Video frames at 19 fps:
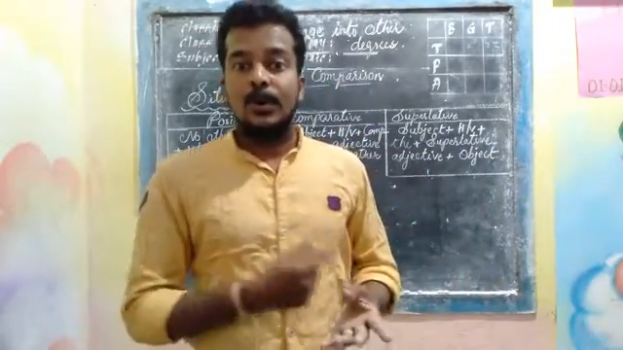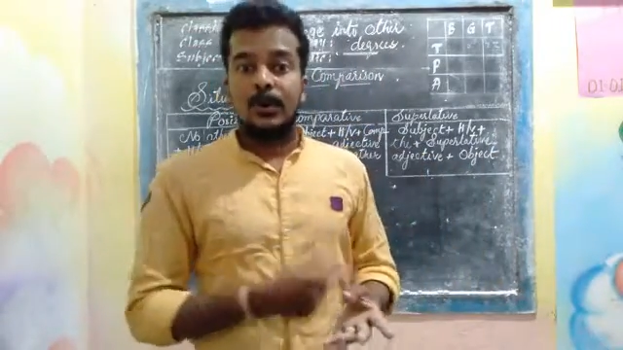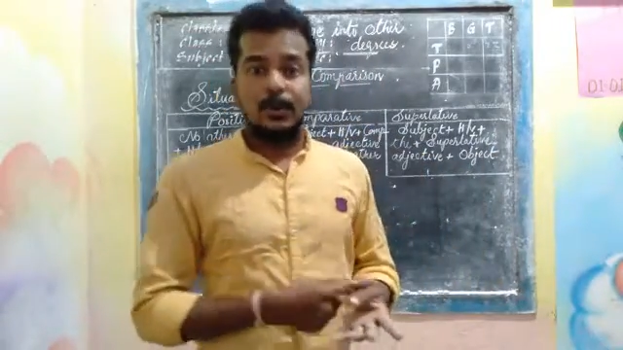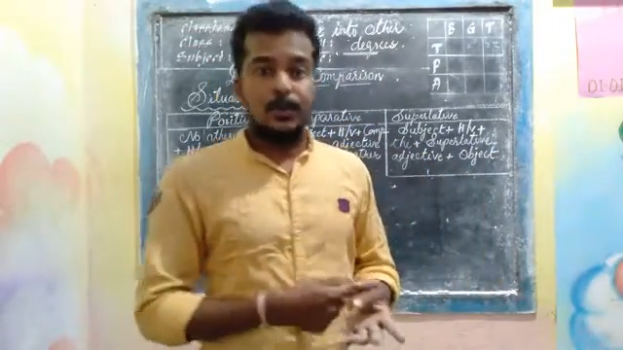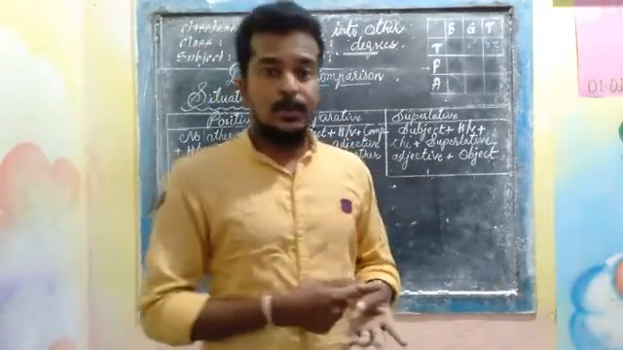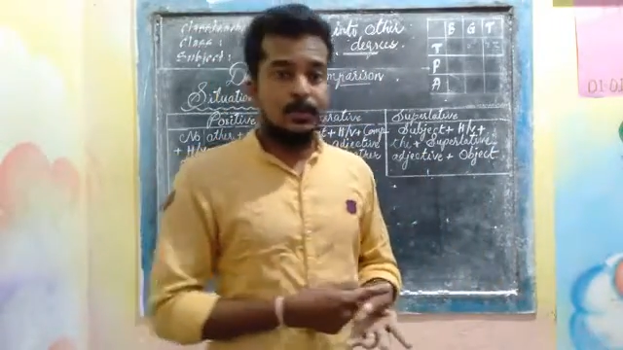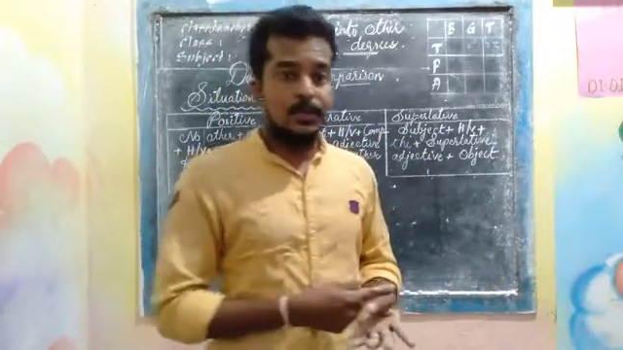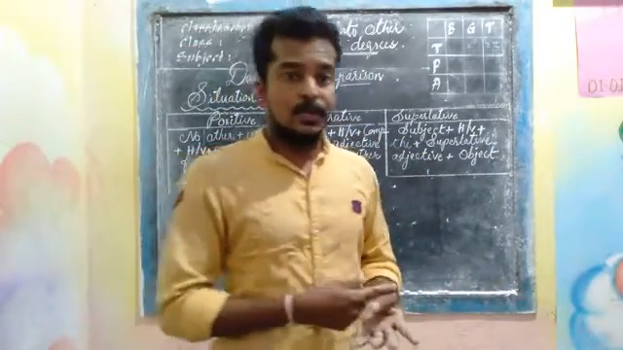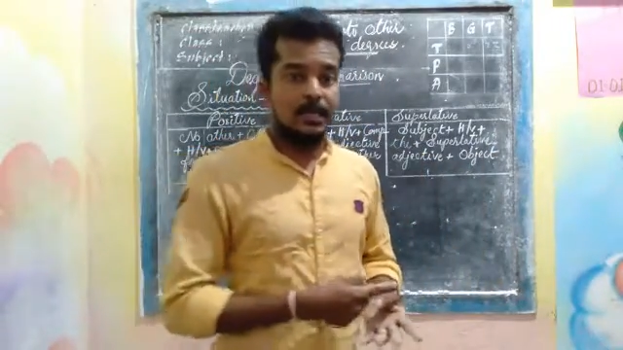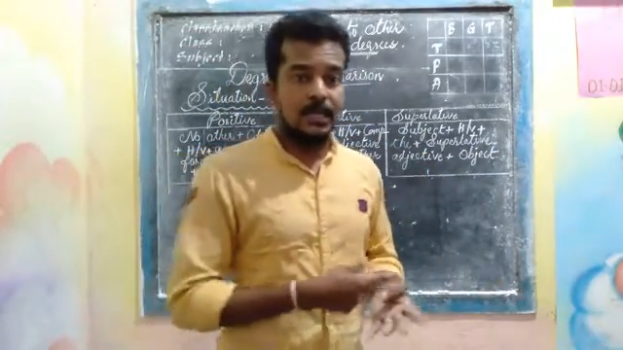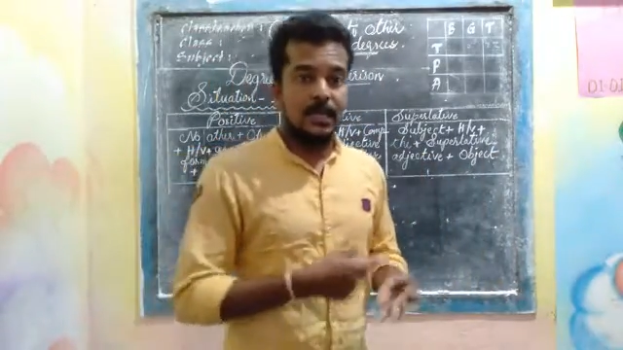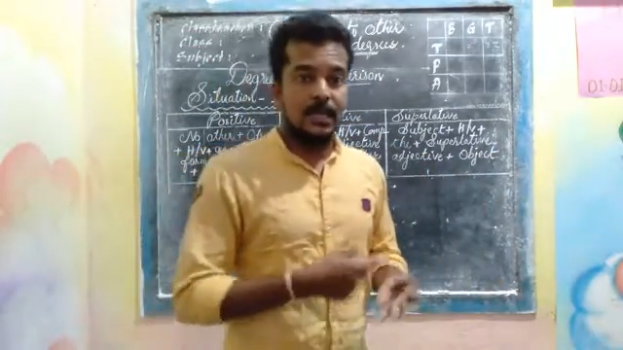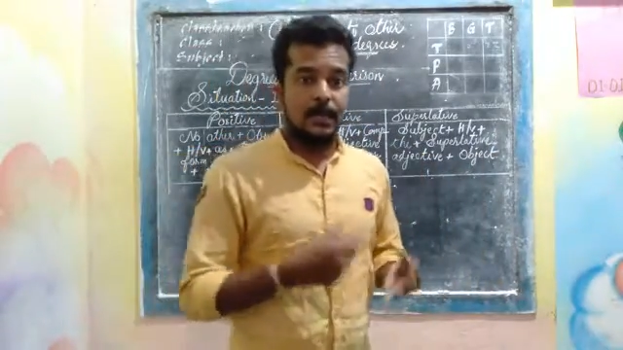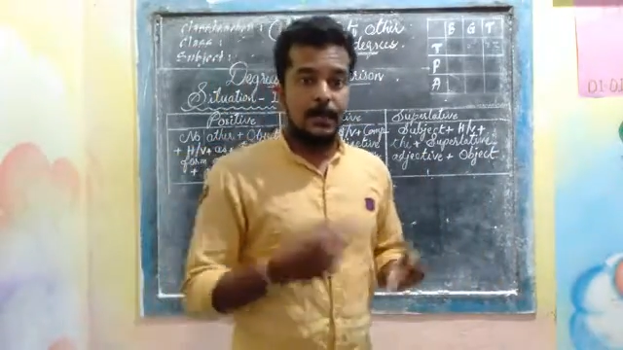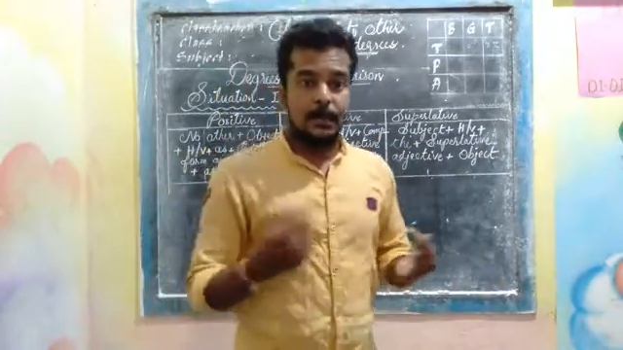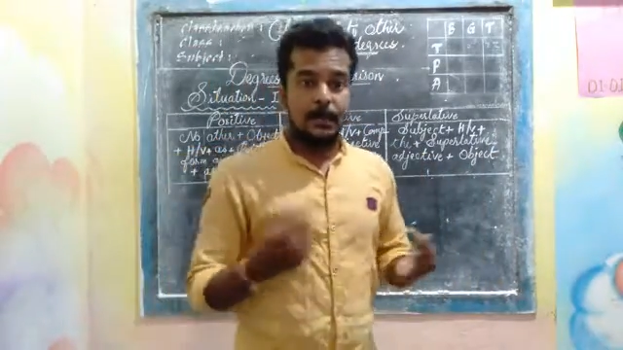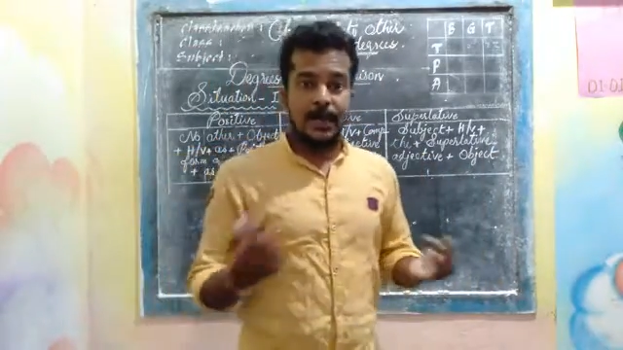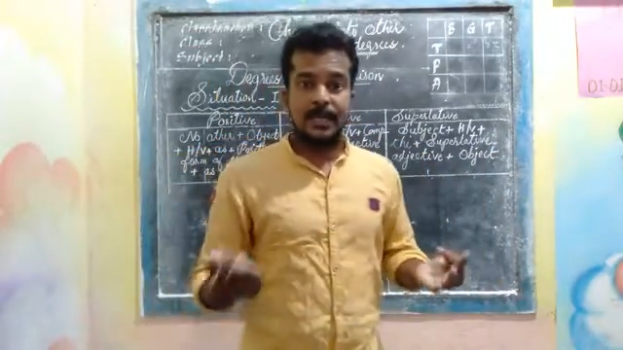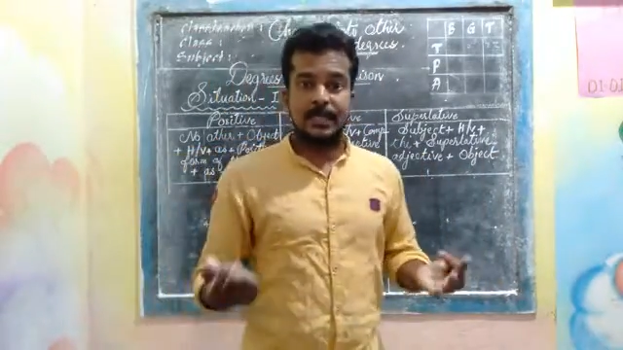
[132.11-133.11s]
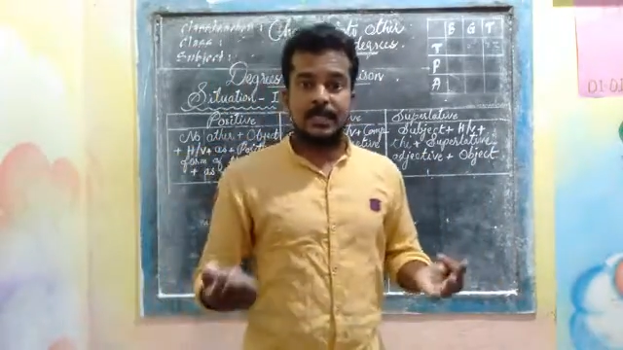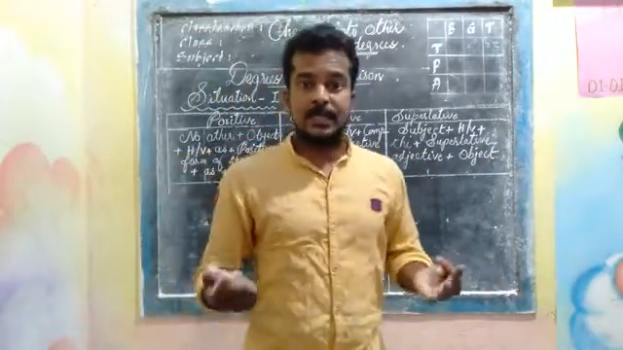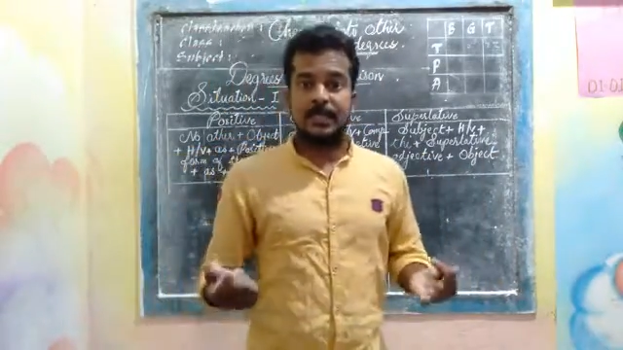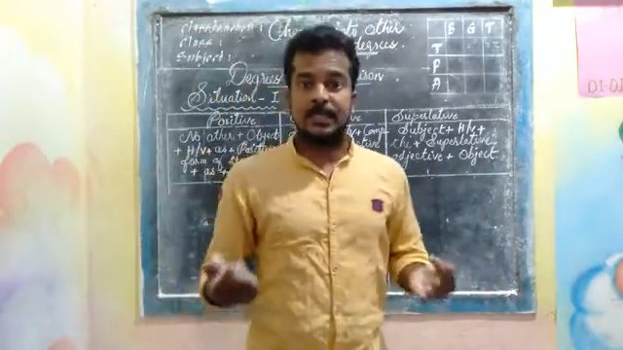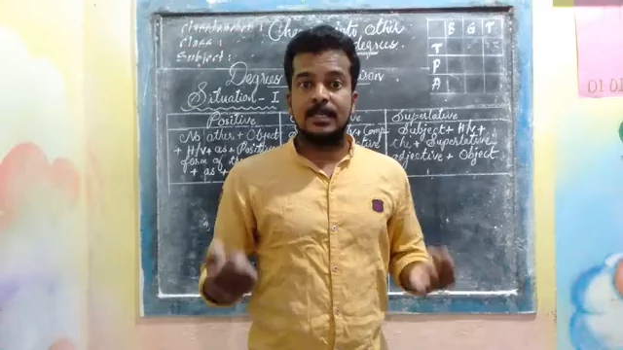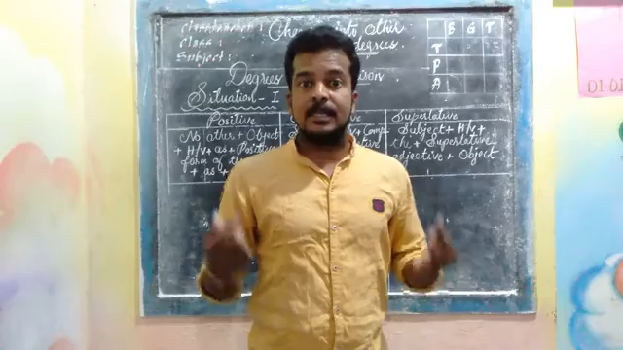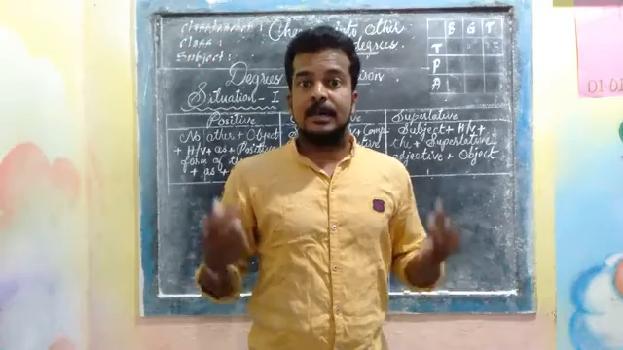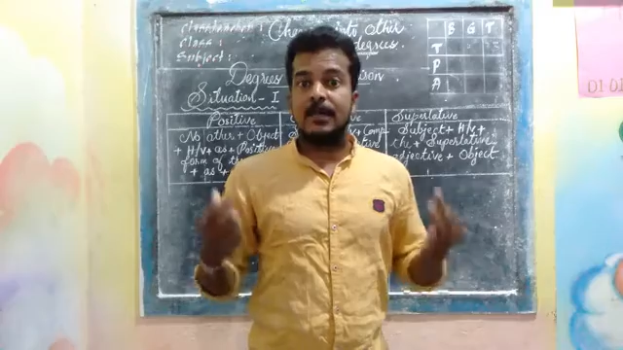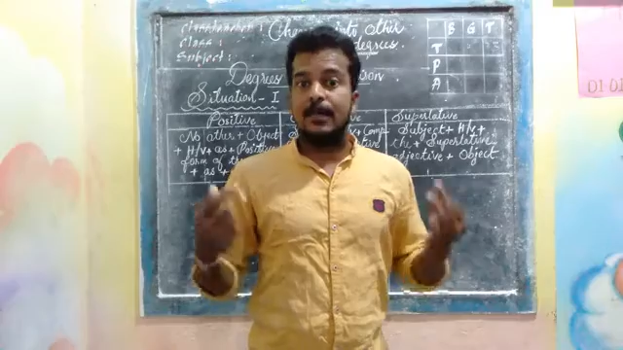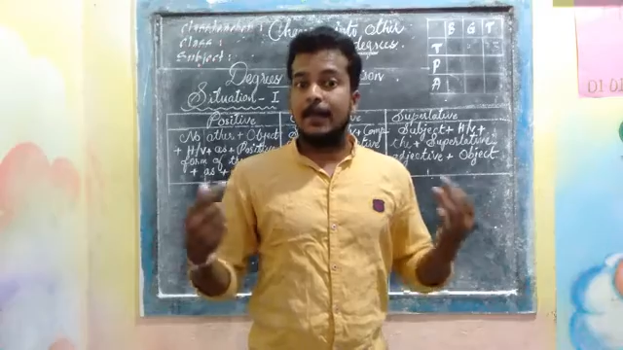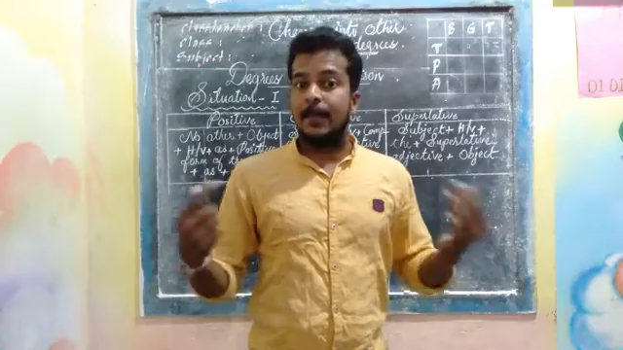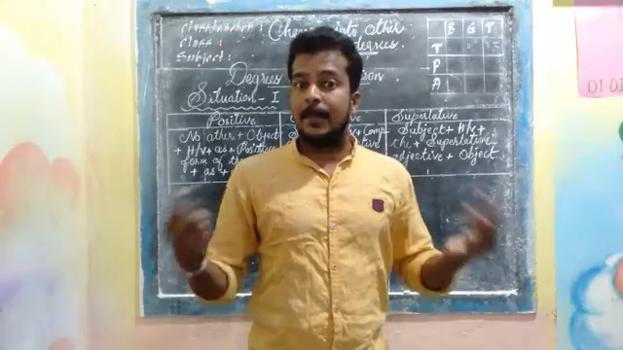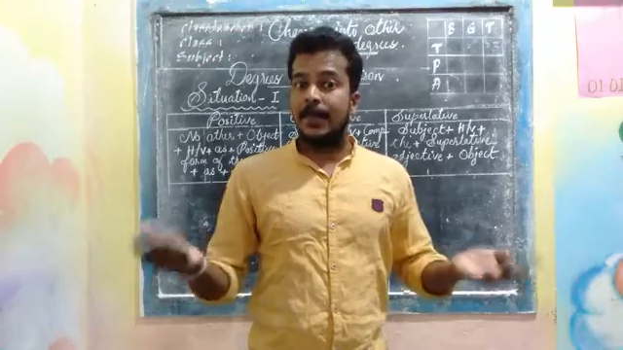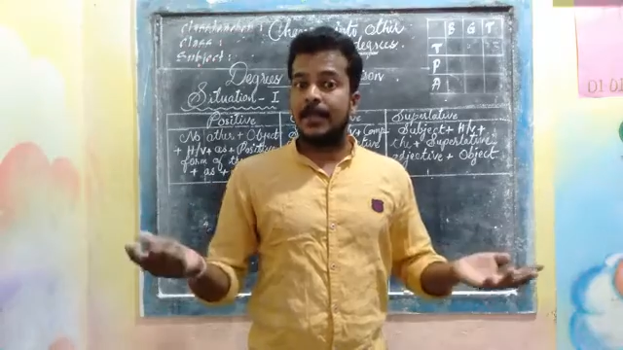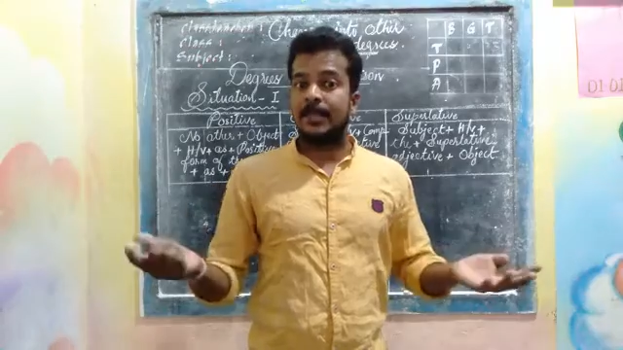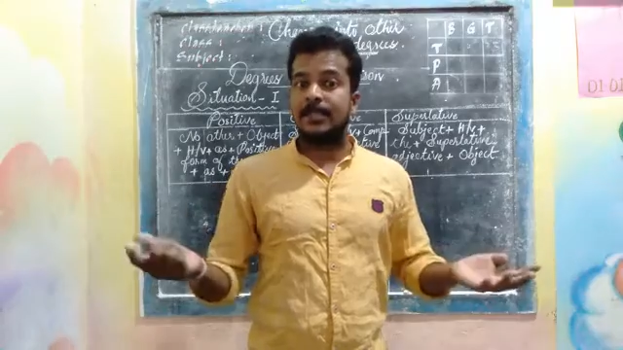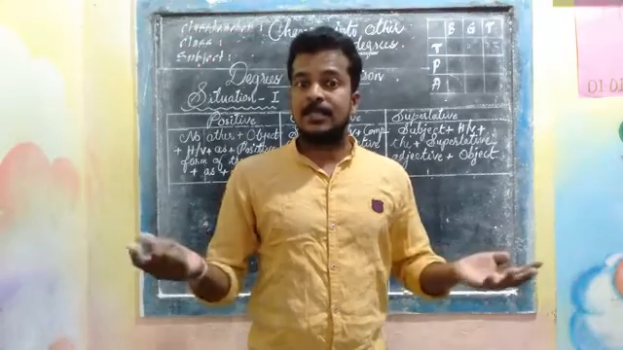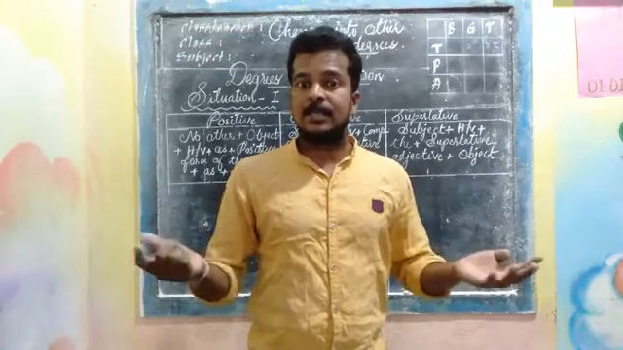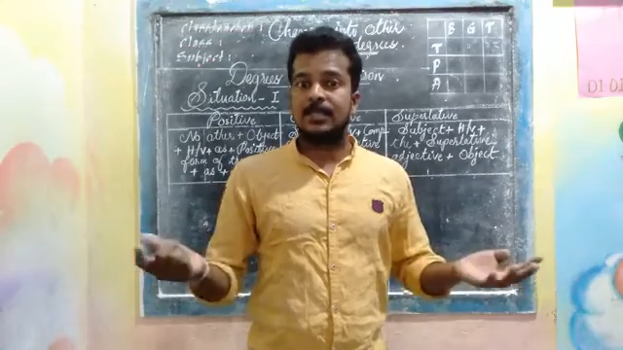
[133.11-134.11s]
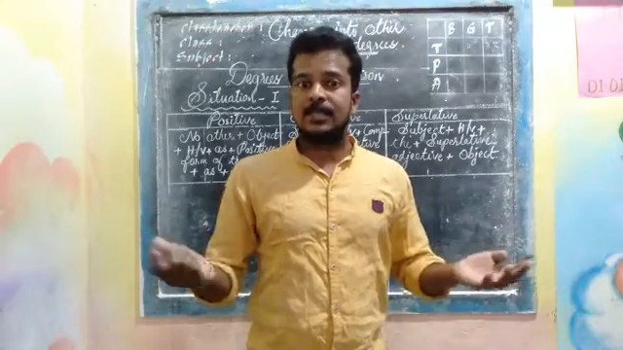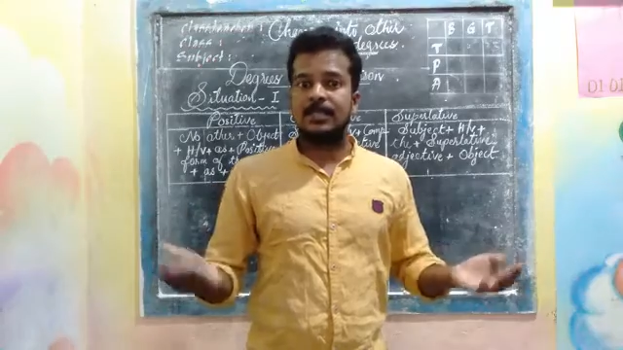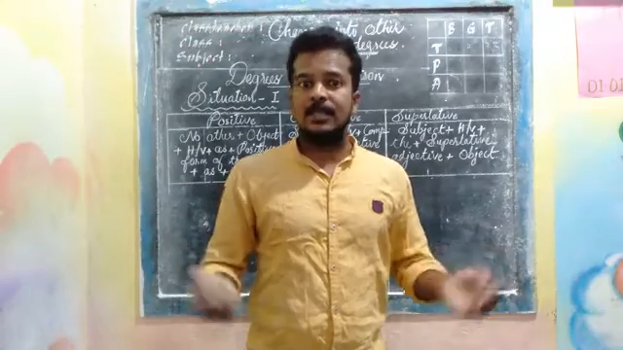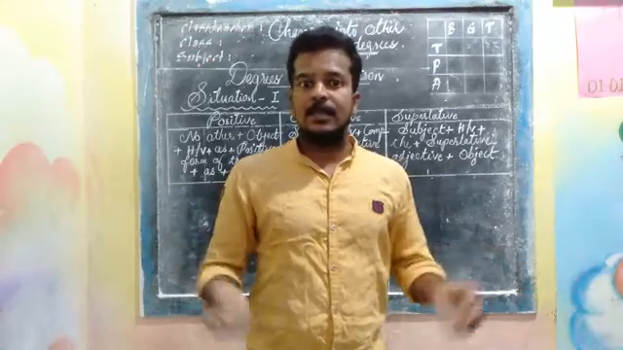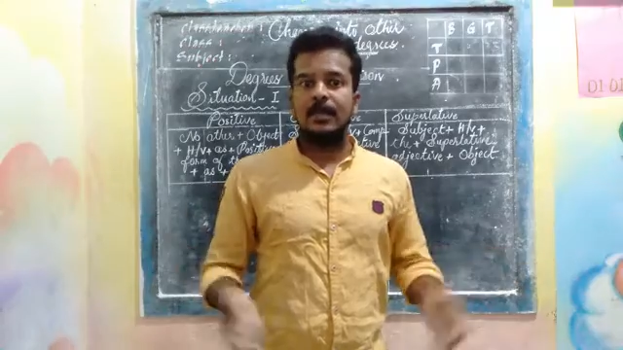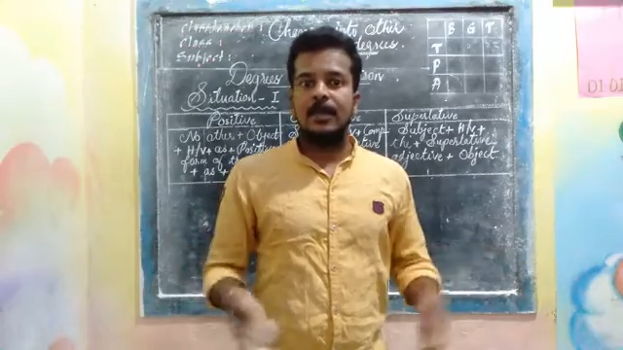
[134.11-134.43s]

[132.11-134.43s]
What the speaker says: Good, better, best,